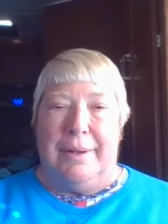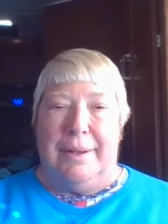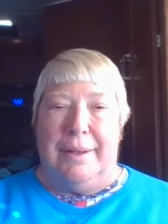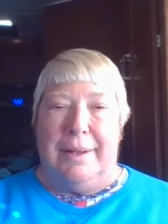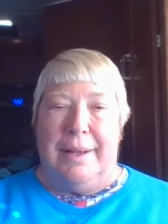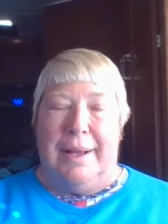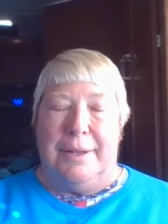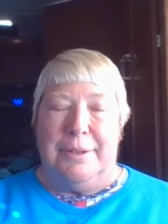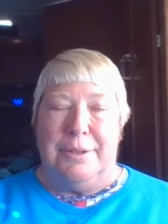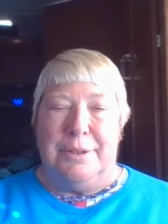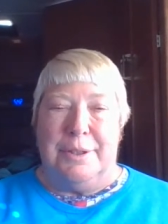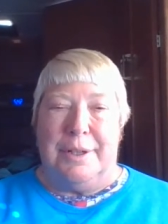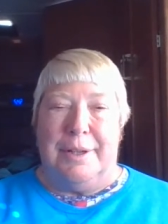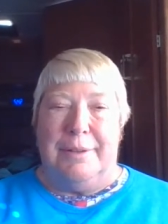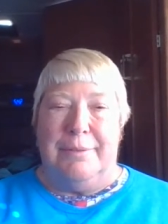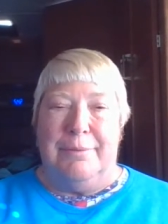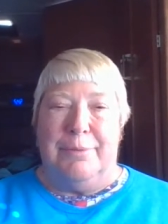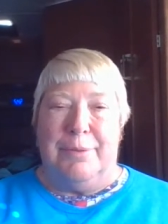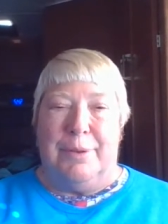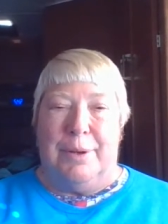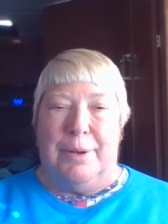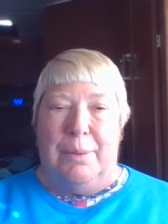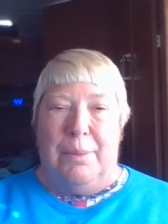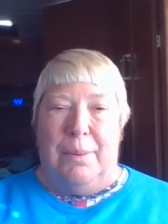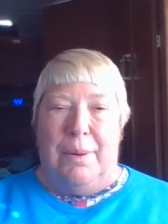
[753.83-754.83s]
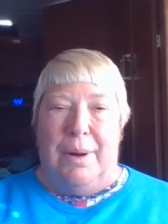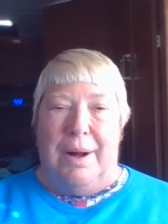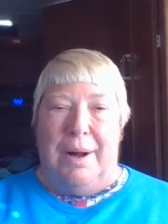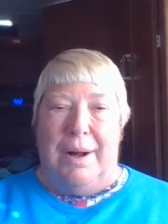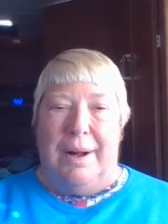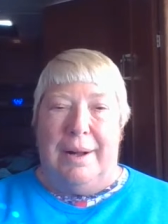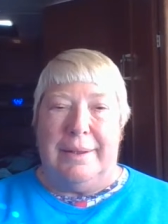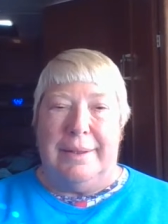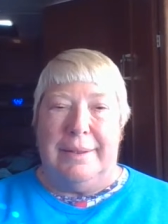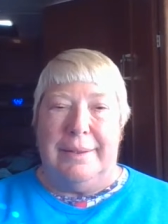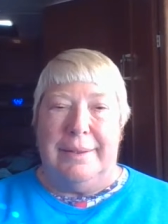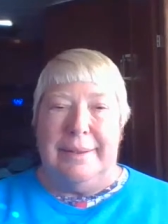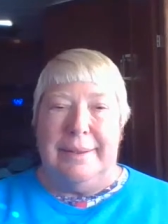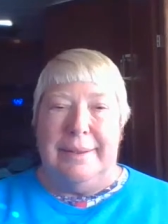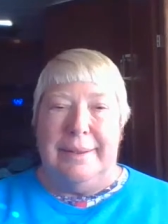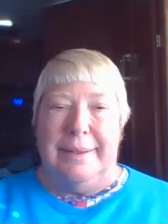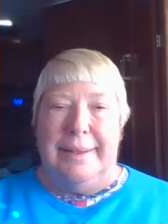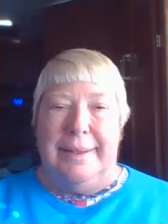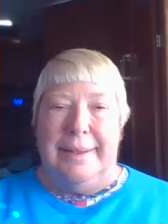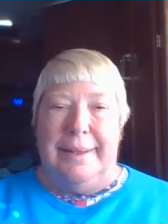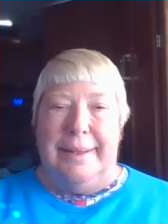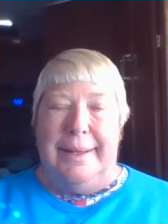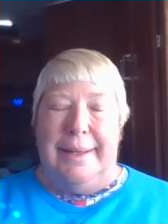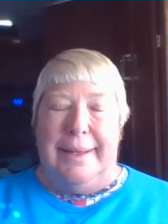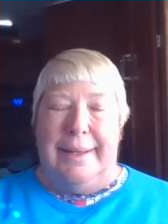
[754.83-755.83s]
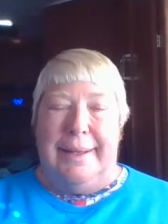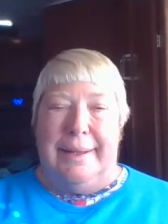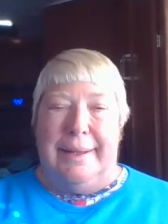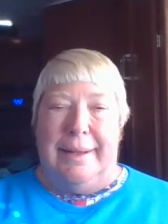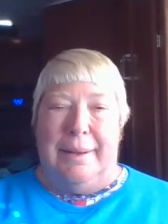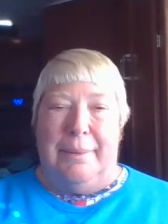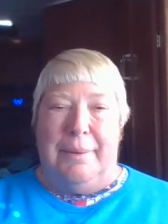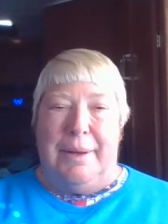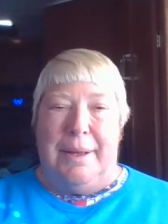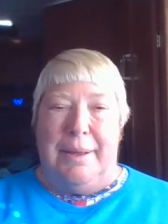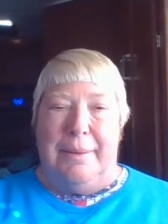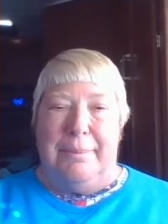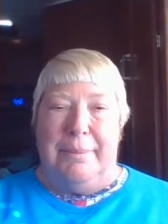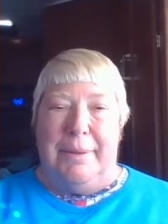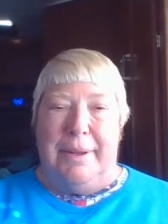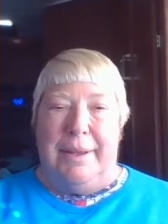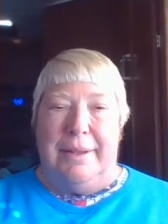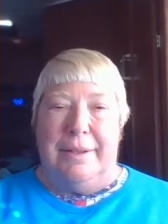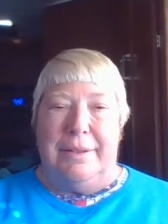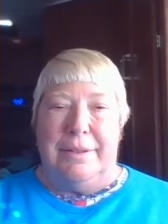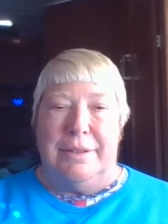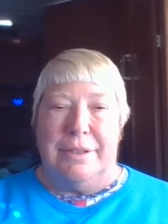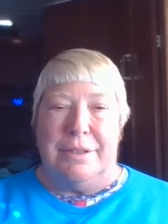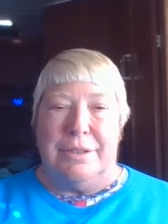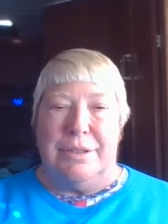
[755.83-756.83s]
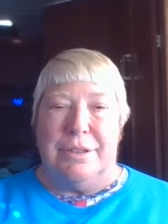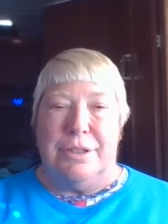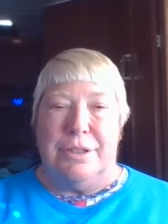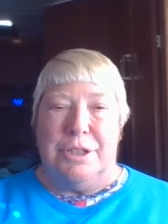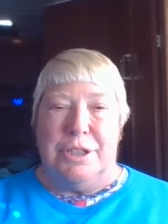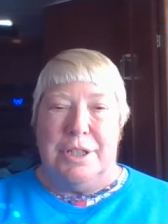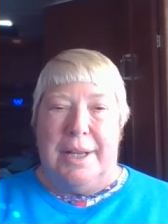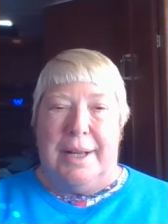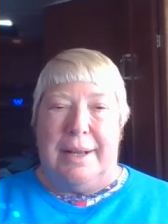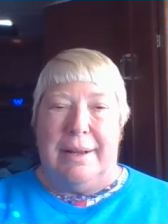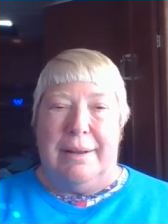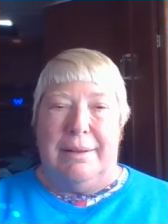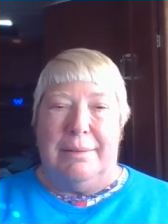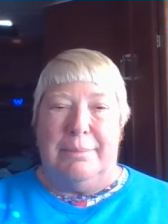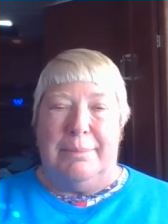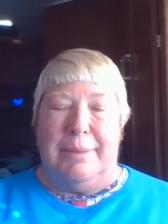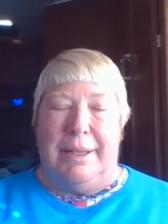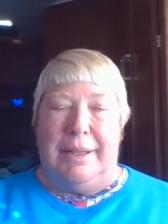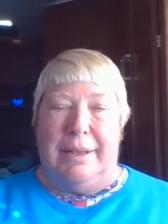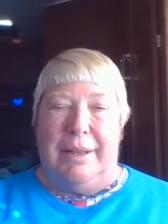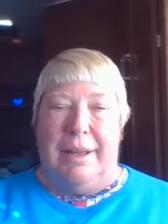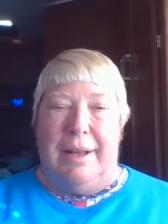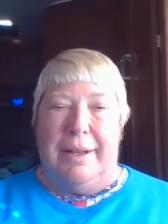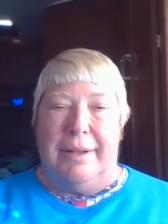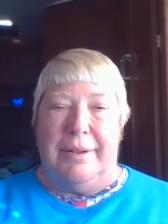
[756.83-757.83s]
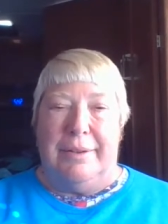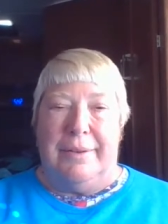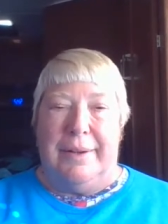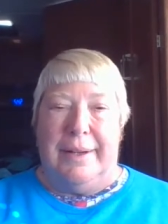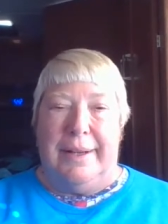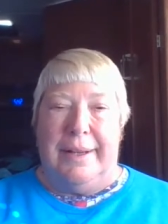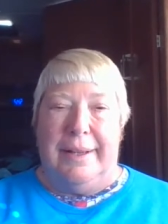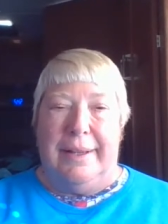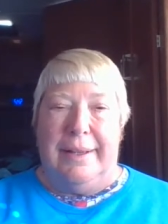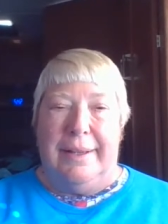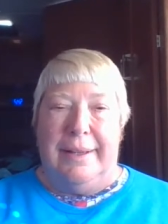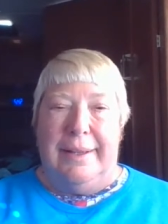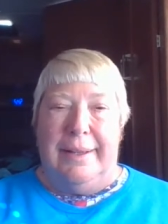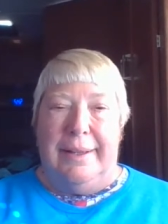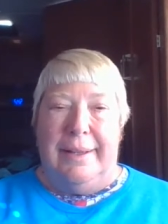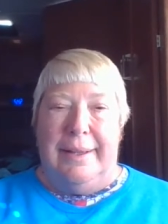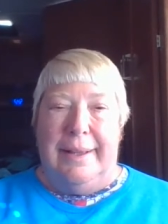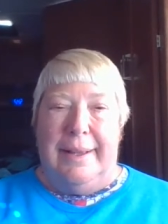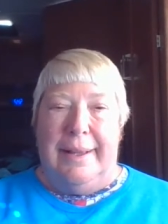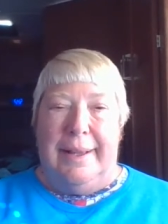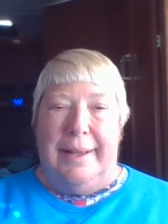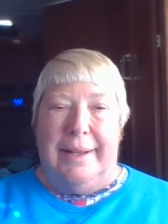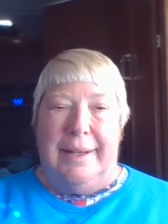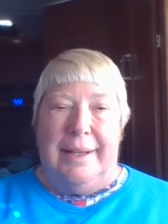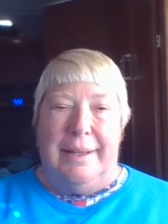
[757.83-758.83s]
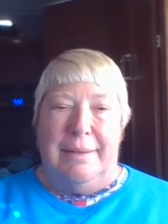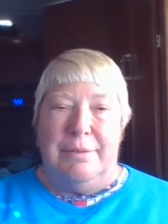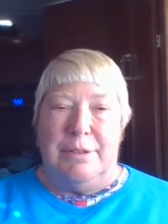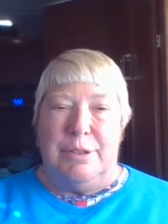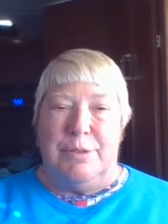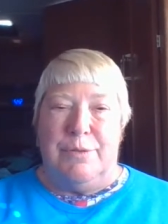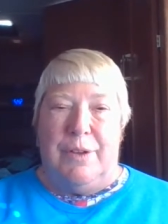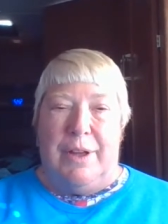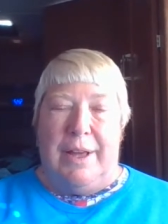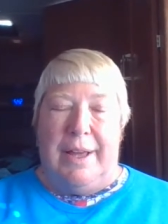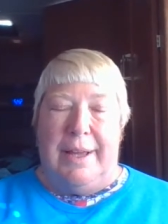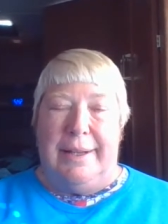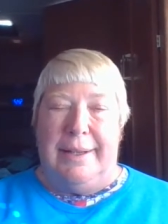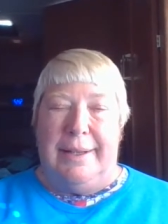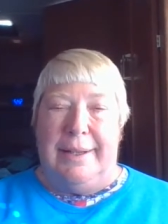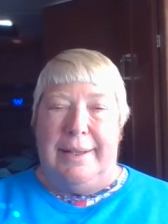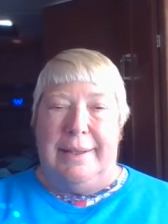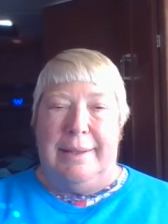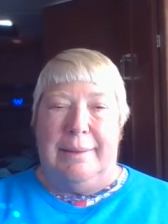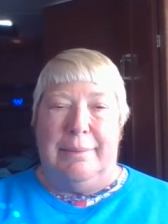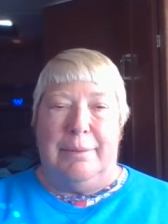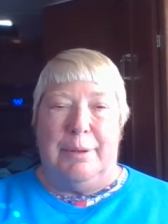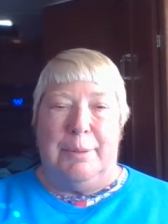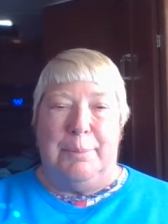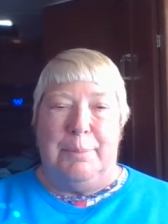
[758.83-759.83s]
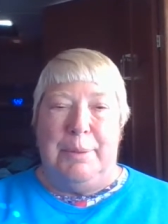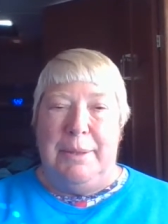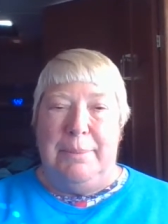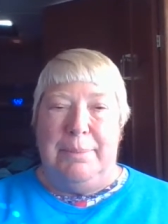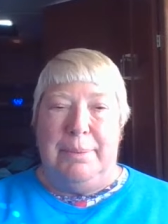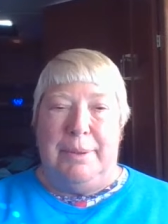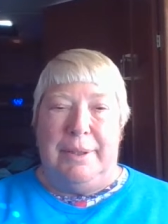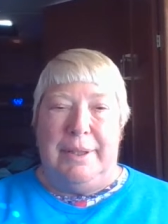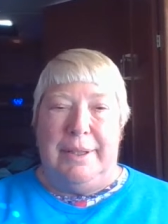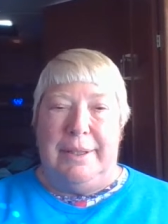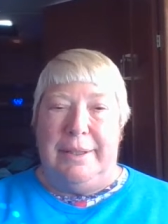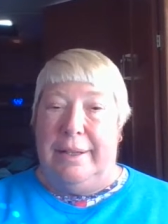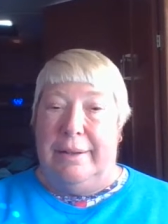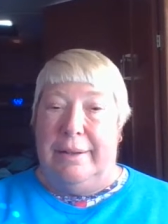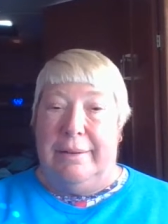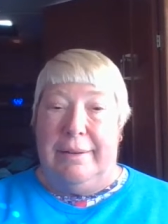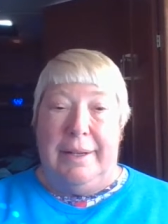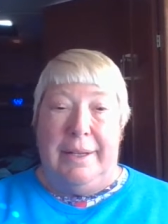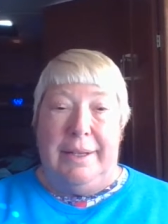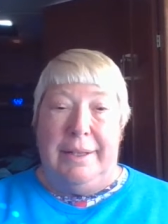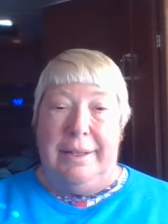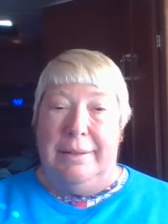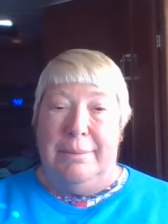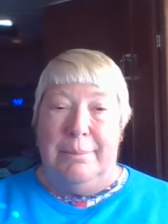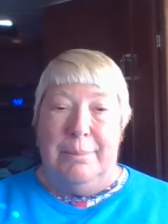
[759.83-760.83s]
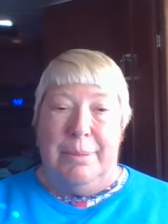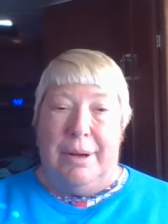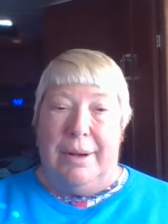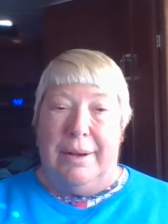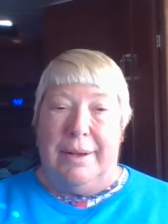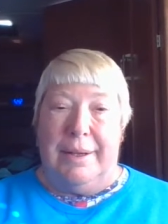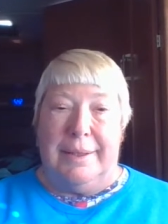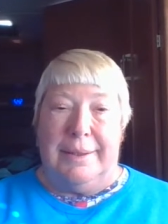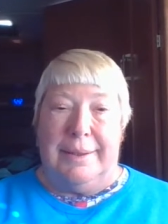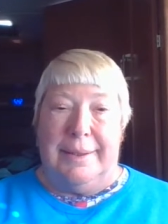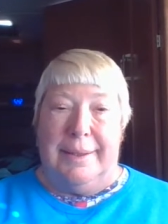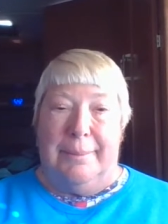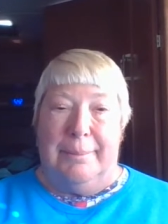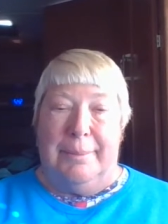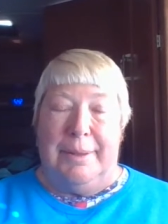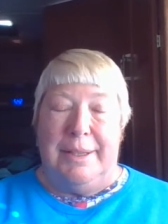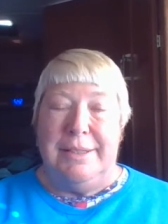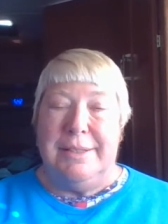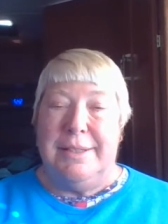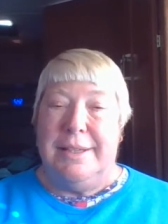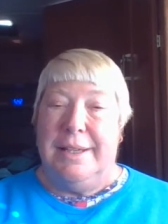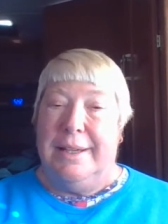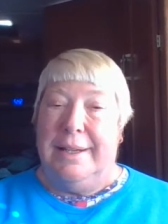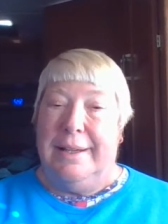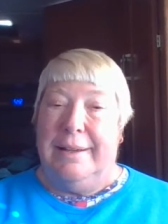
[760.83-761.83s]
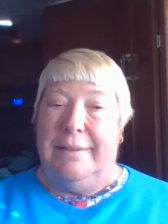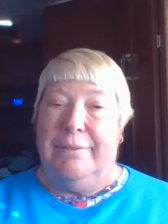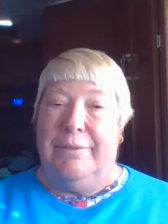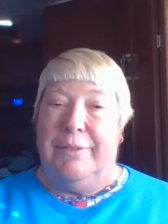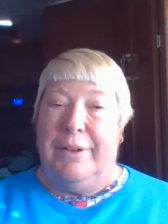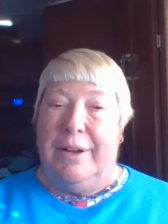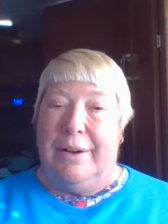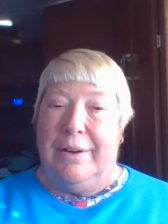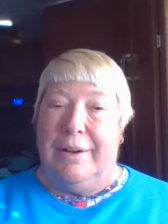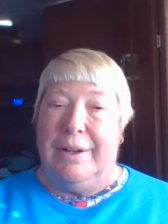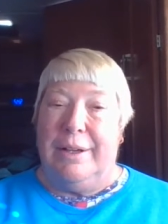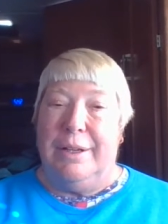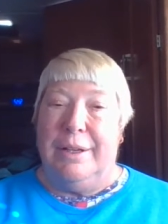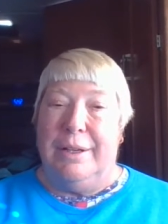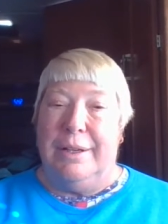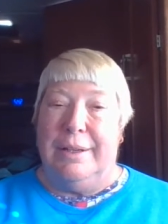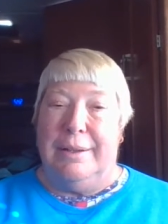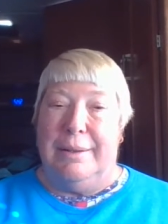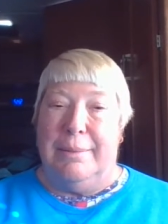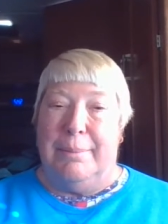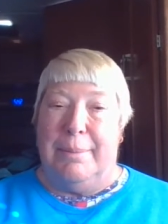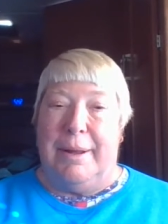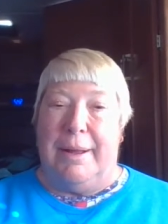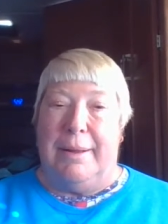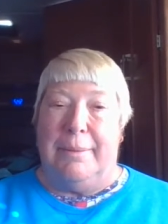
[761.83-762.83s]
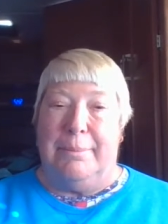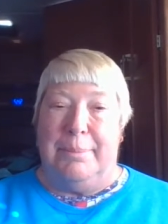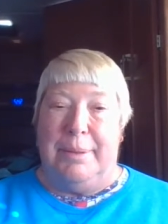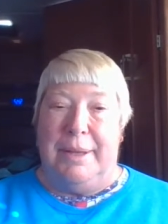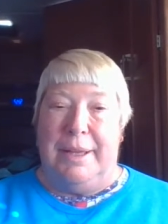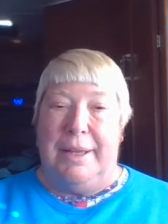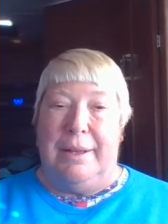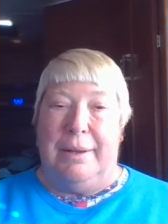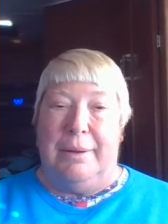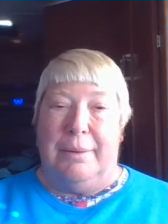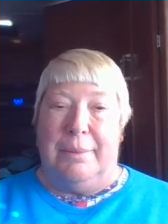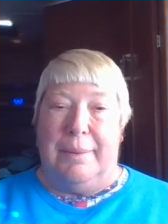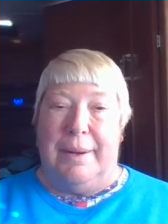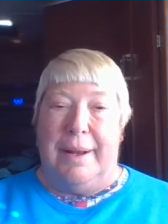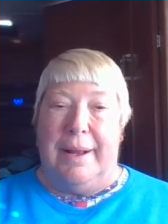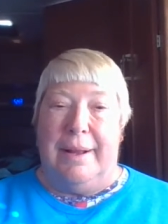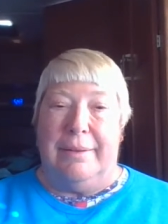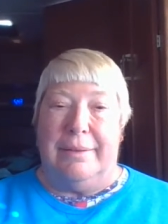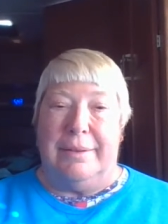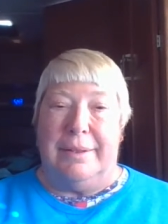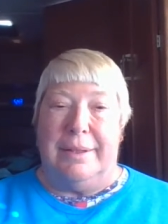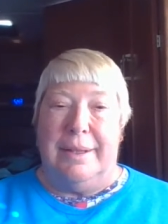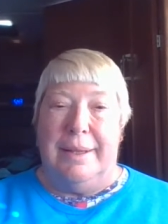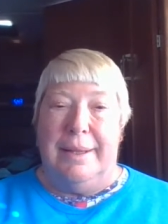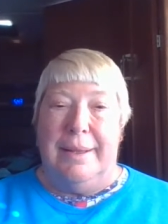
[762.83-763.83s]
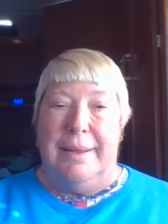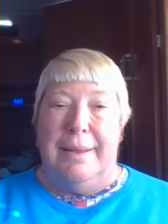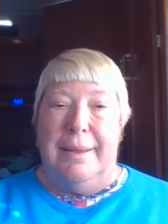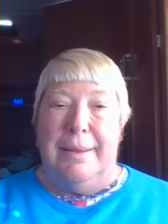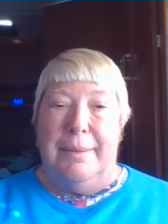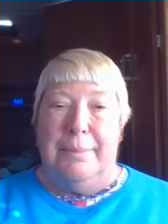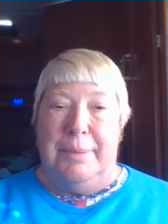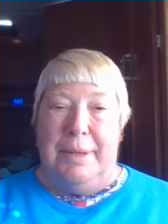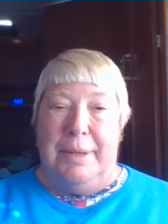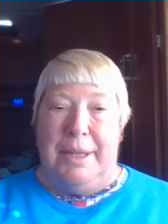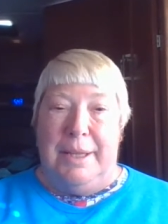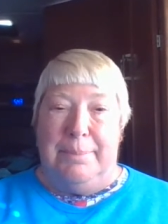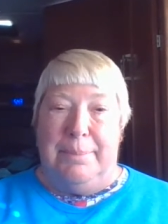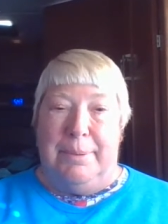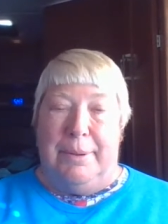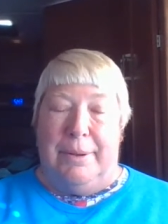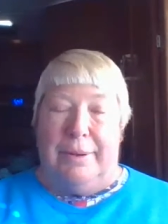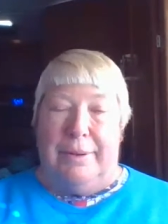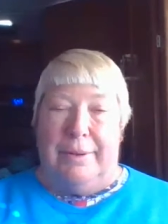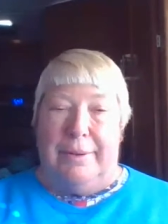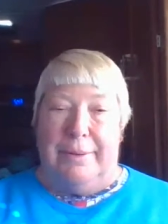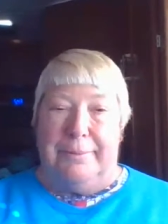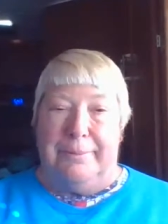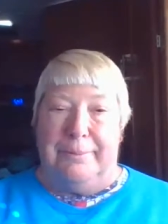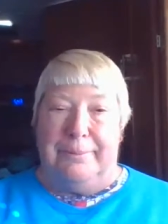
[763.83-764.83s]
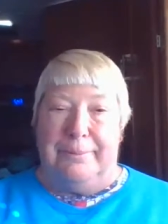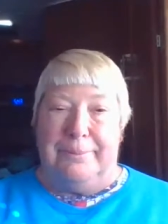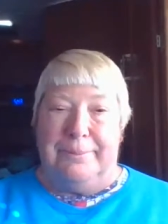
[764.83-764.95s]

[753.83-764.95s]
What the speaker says: I took him for a walk, and I went in just to check on my laundry, and he was fine. And there were people in there. He didn't bark at them. He's getting very good about being around people.